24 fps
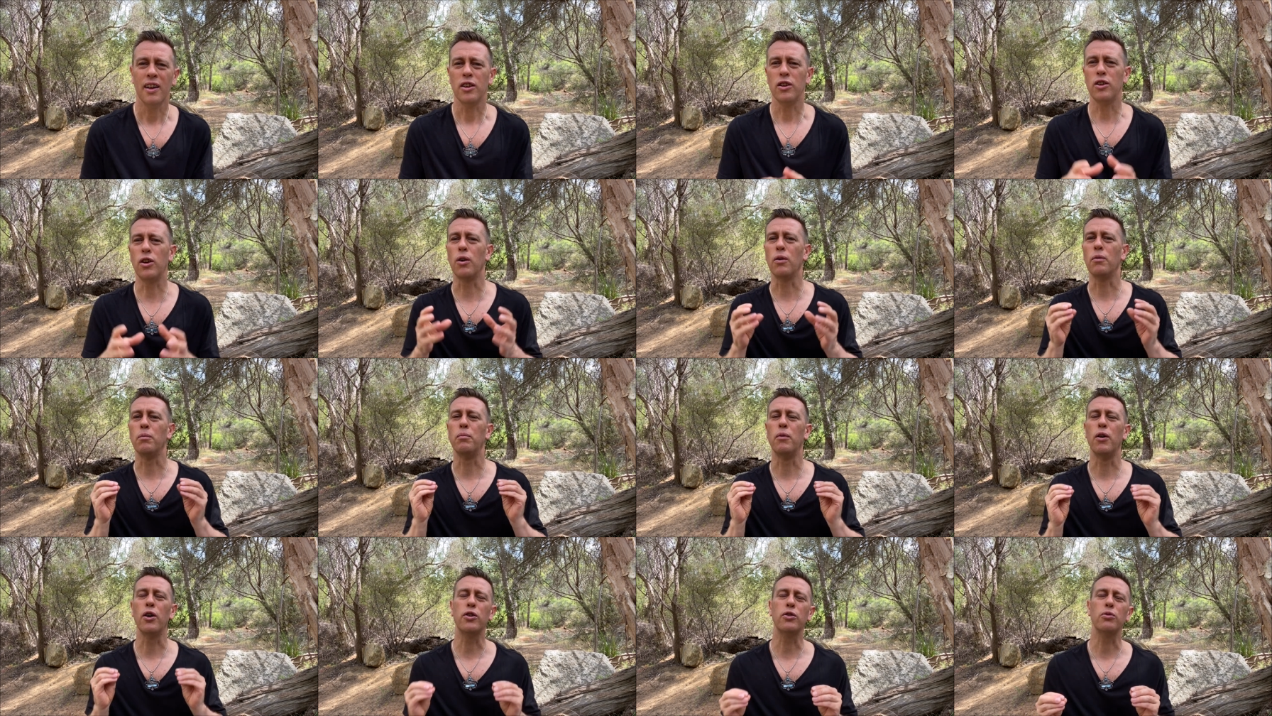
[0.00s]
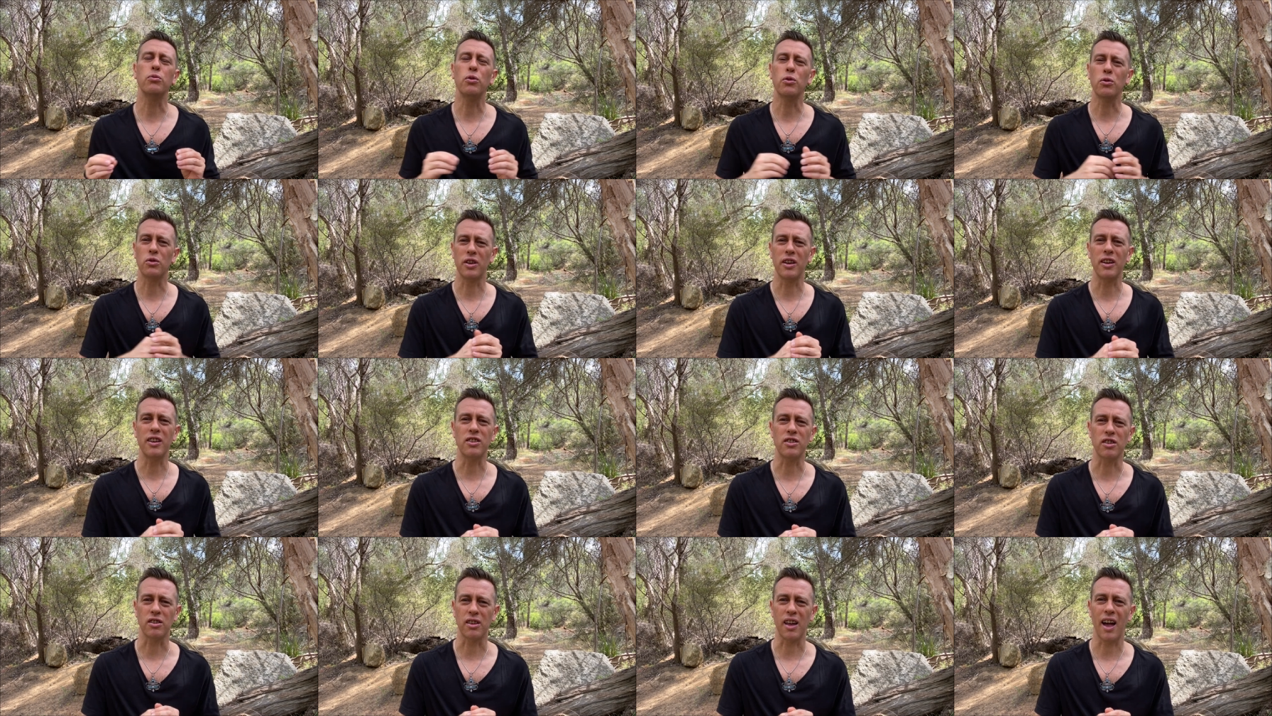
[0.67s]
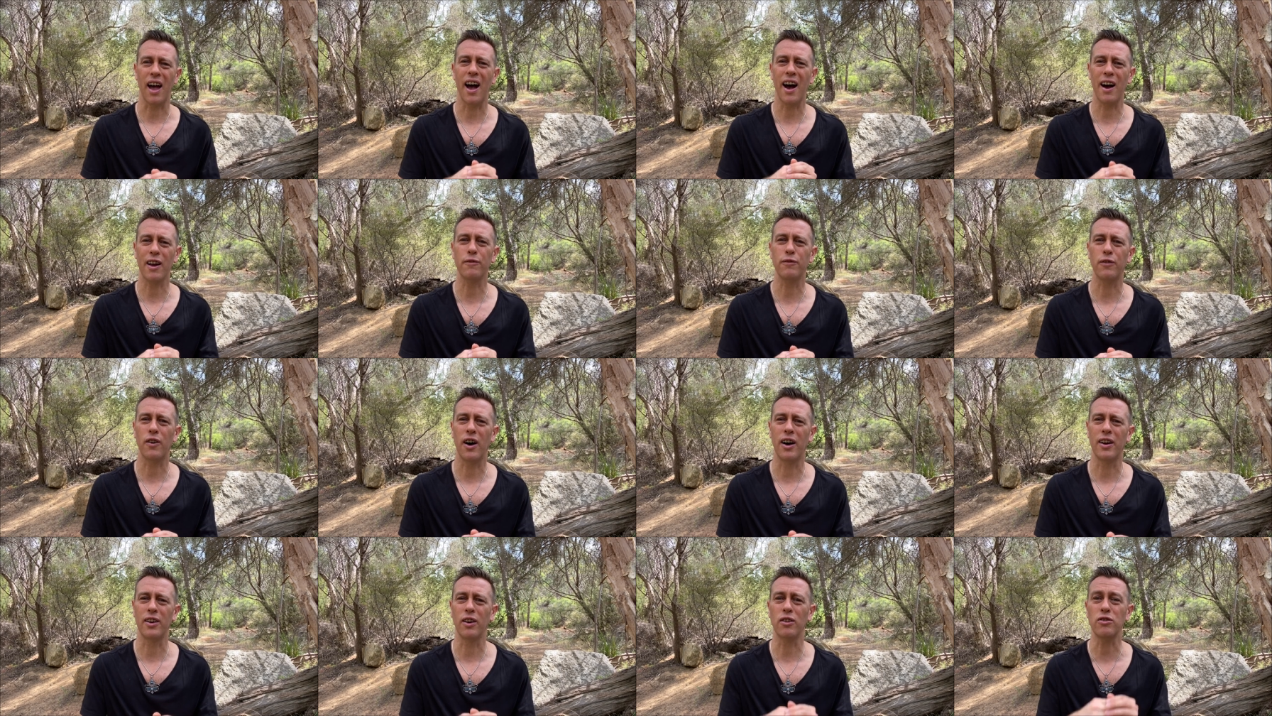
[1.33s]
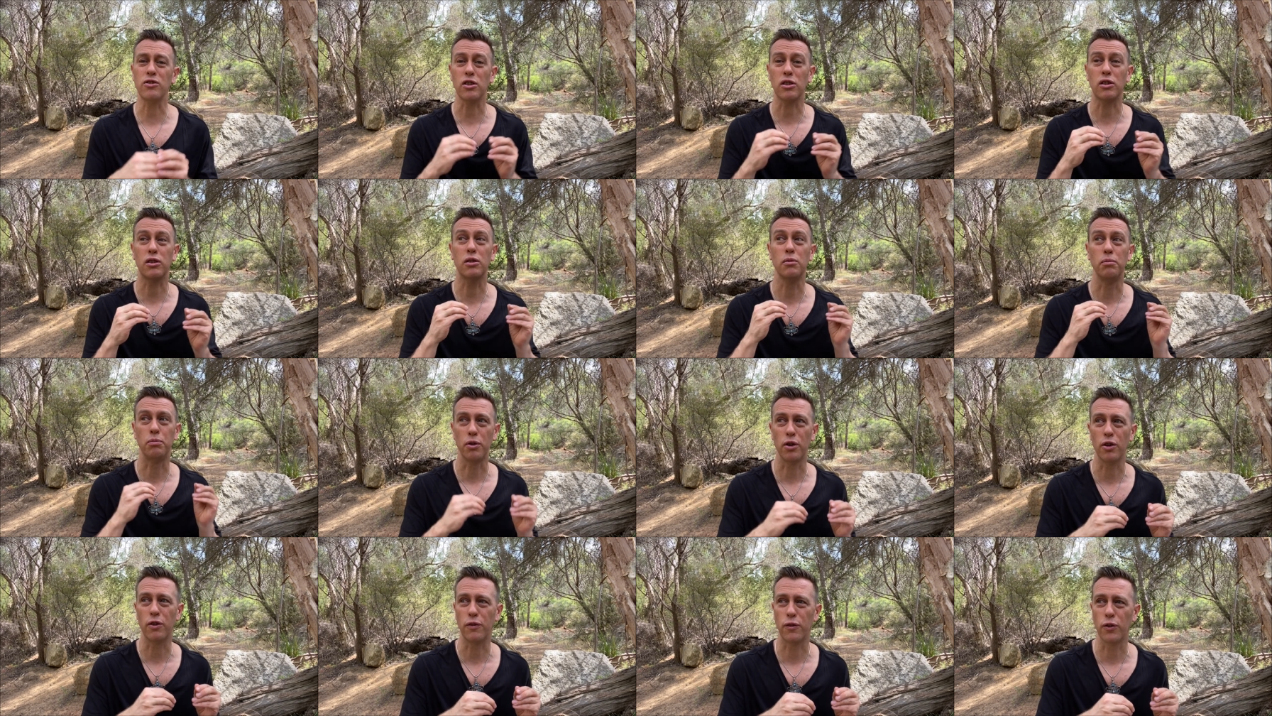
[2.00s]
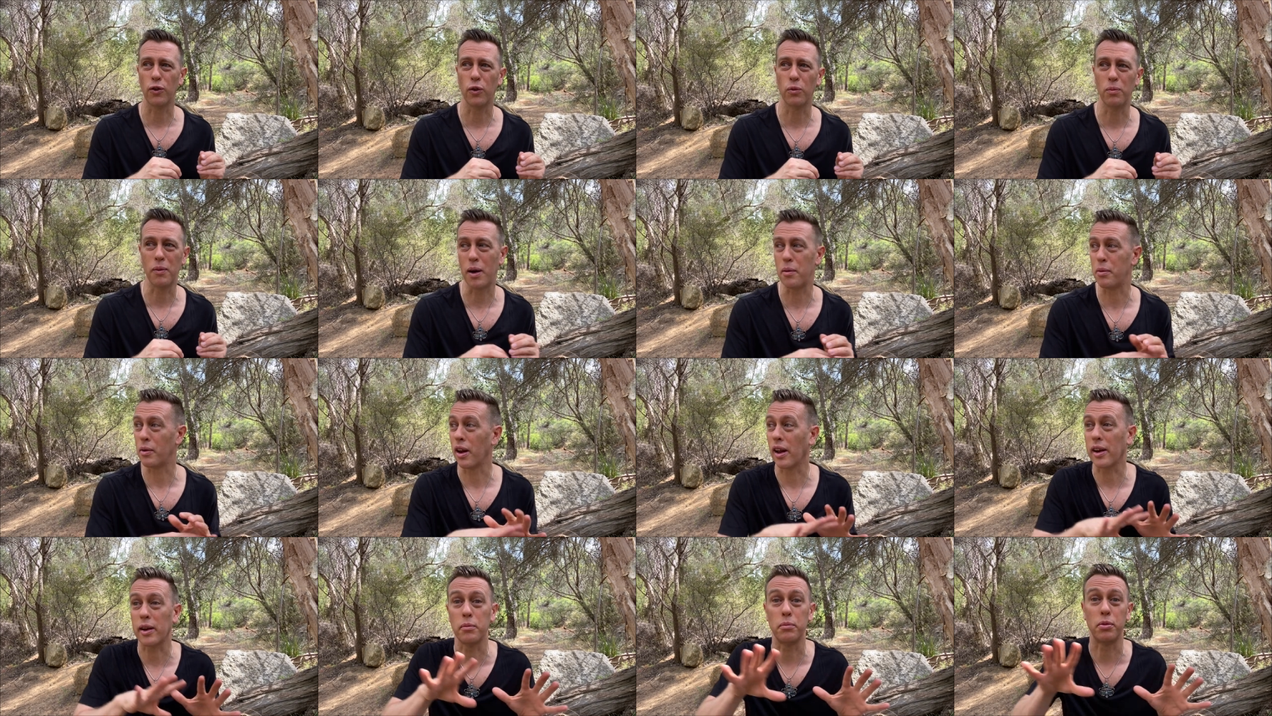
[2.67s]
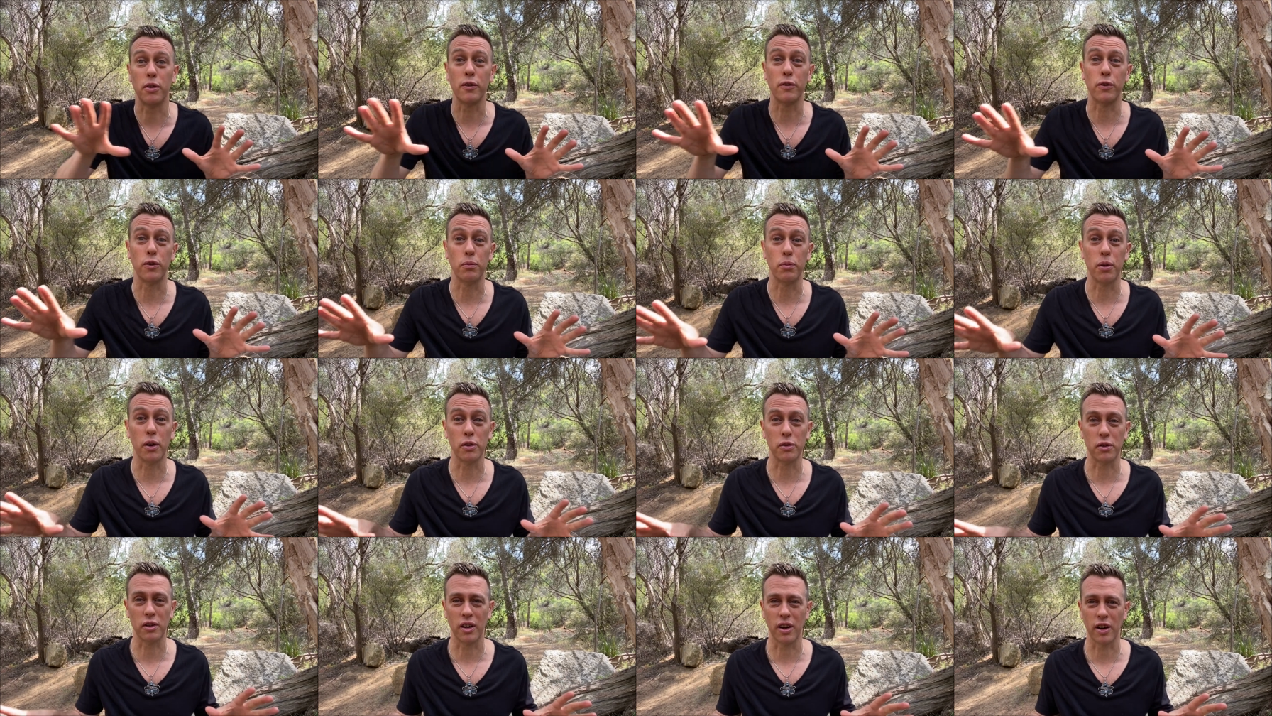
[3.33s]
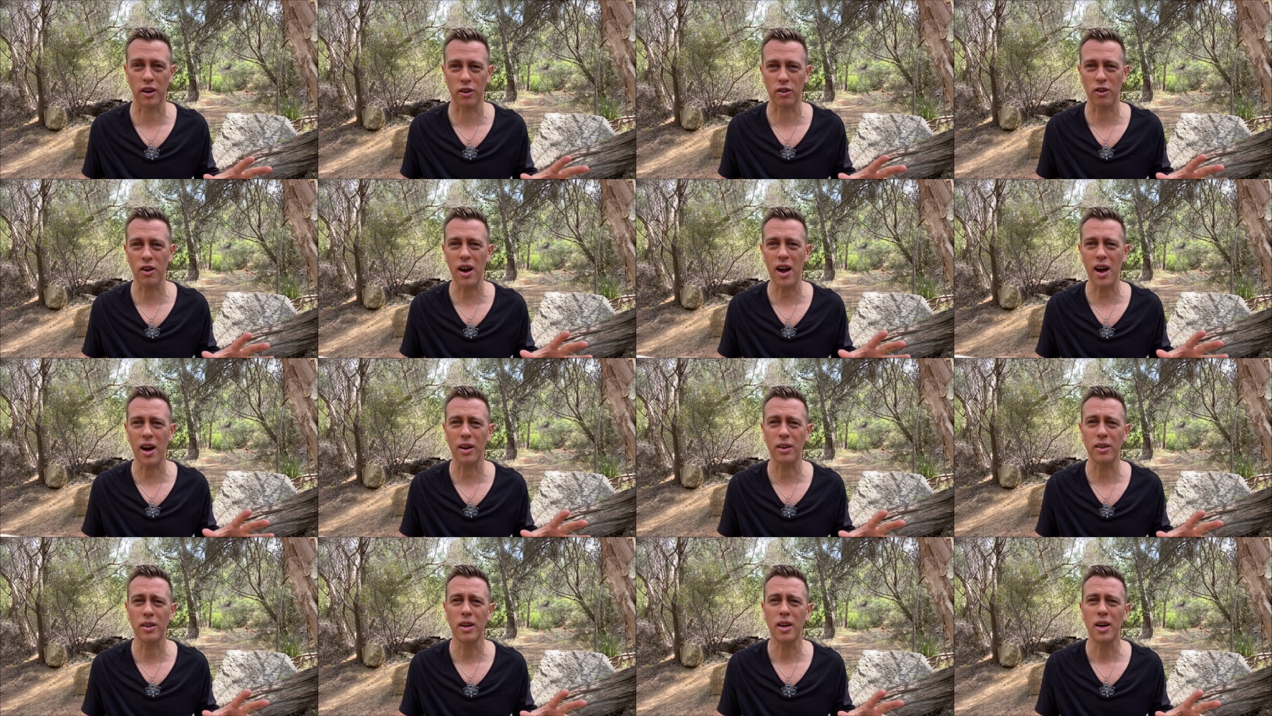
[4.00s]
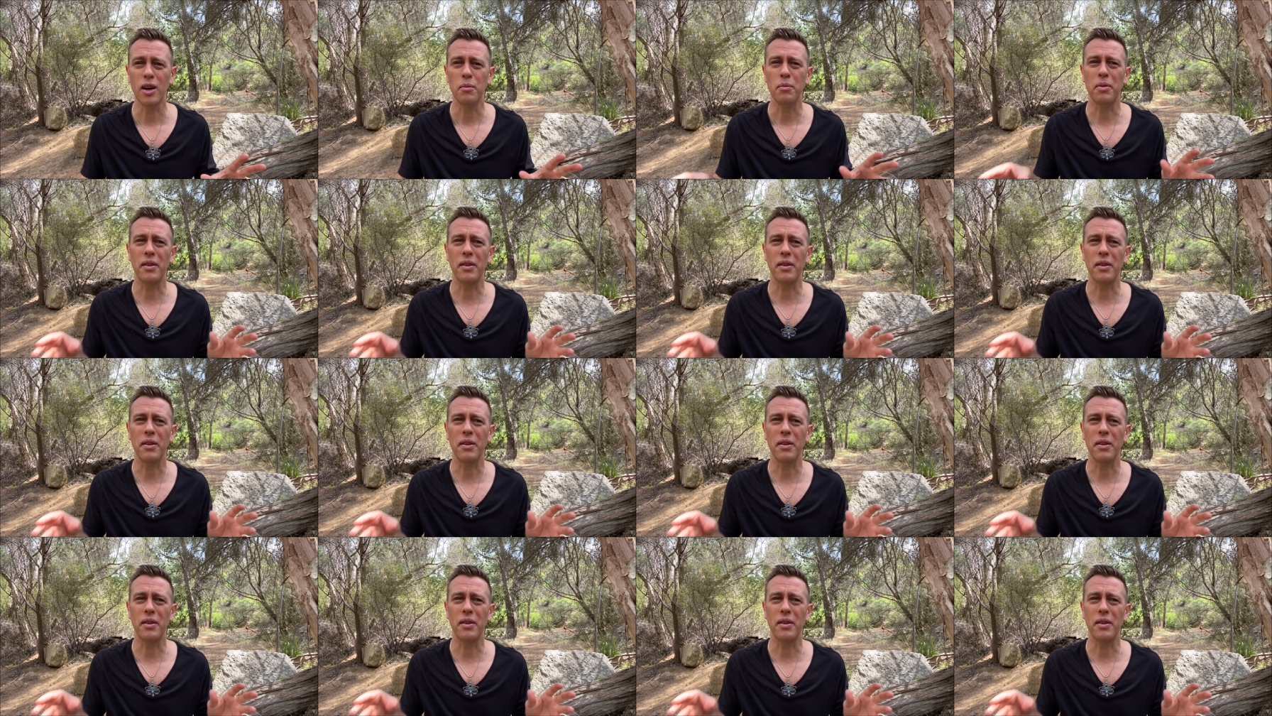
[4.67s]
You know, myrtle will teach us how to find not just the beautiful, maybe like a beautiful person in a crowd,